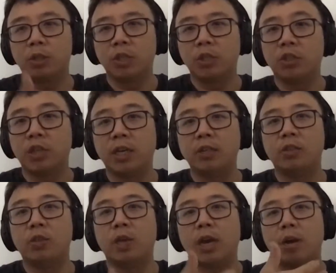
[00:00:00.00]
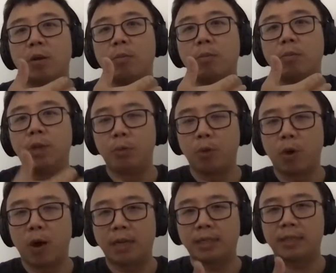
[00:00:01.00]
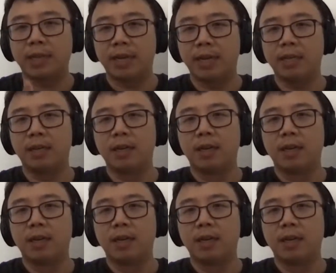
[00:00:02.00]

this chance to help people understand